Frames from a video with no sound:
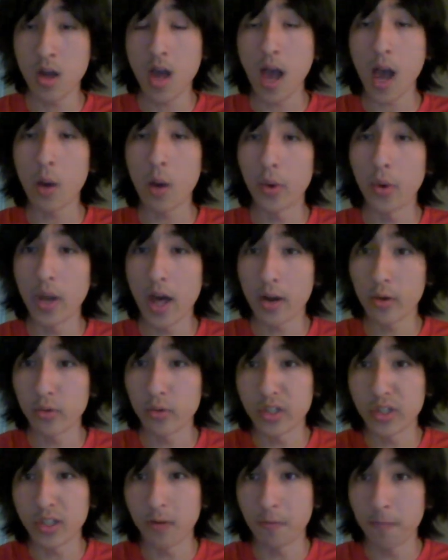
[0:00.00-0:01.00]
I will not
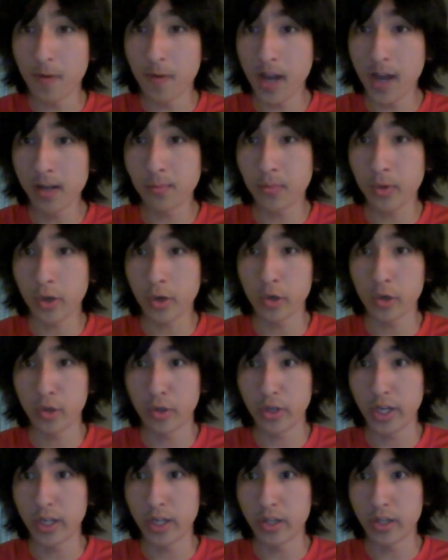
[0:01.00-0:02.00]
only define parental
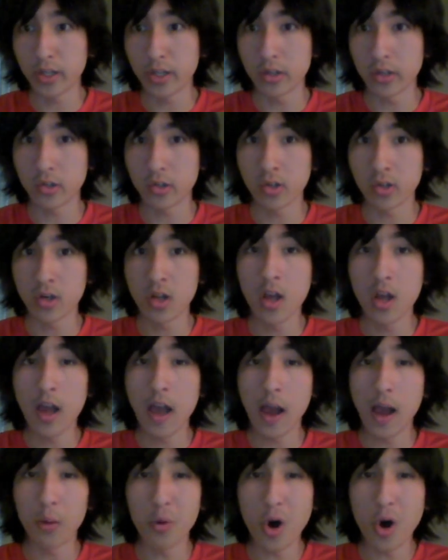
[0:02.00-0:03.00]
alienation,
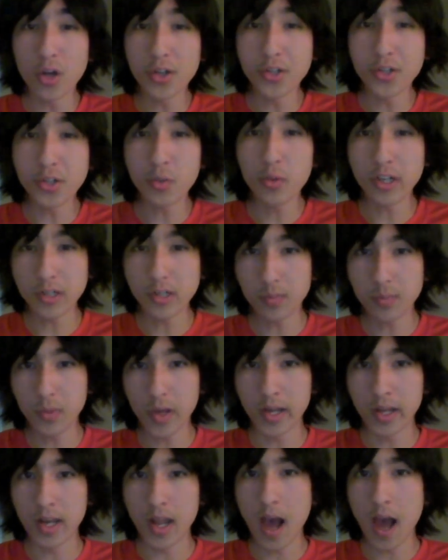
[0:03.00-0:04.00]
I will also
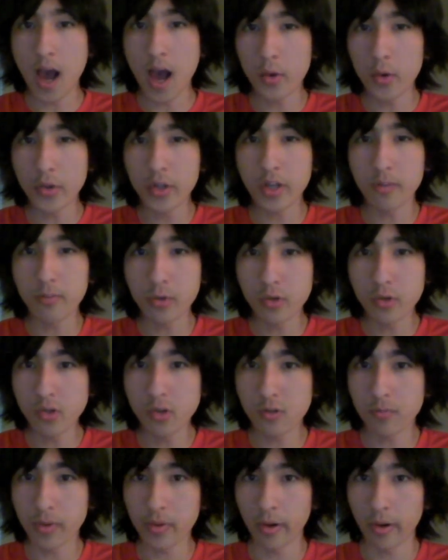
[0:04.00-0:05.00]
explain how the
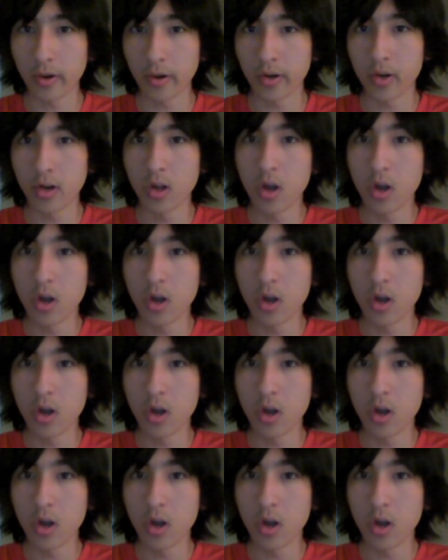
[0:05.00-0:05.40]
abusive parent,